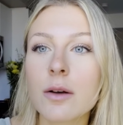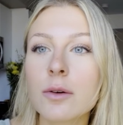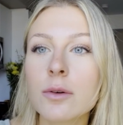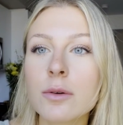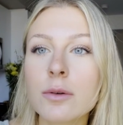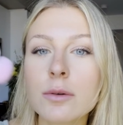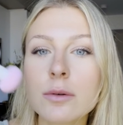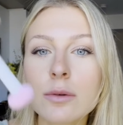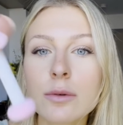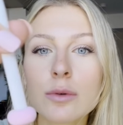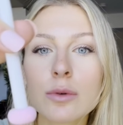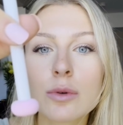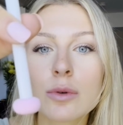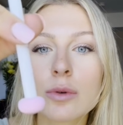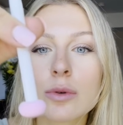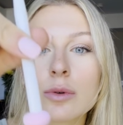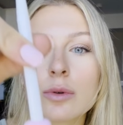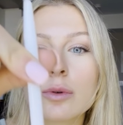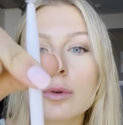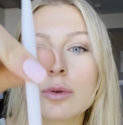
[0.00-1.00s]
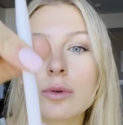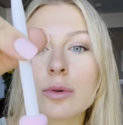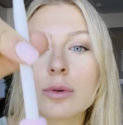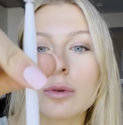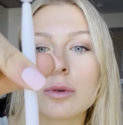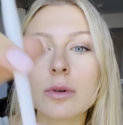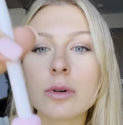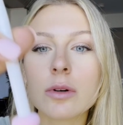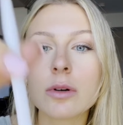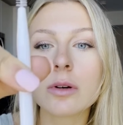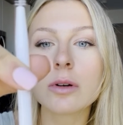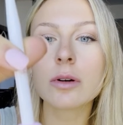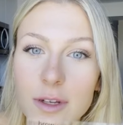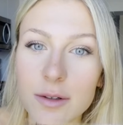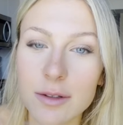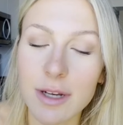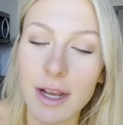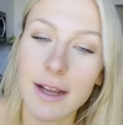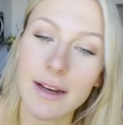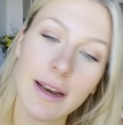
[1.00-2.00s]
Ooh.
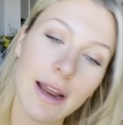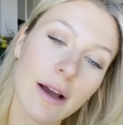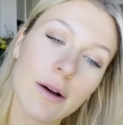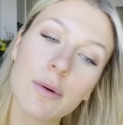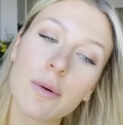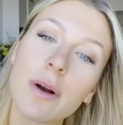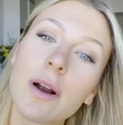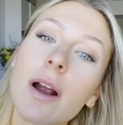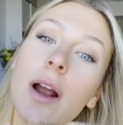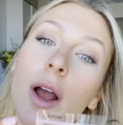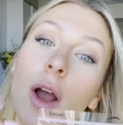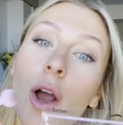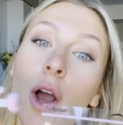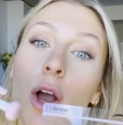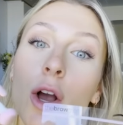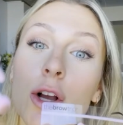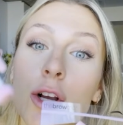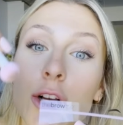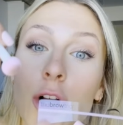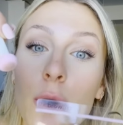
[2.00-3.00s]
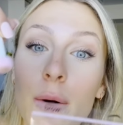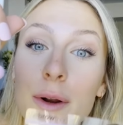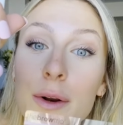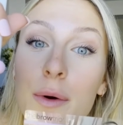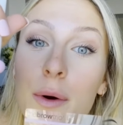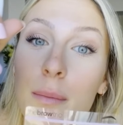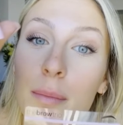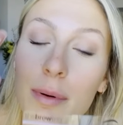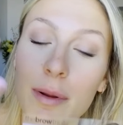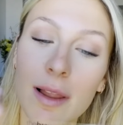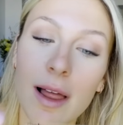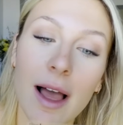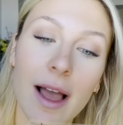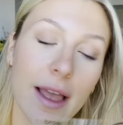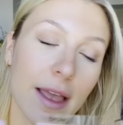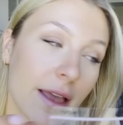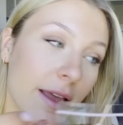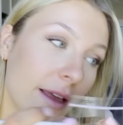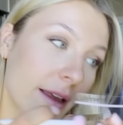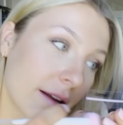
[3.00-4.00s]
Okay, now we're going to apply
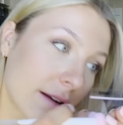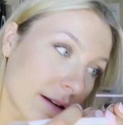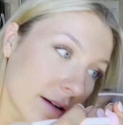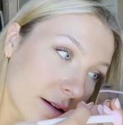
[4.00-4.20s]
it.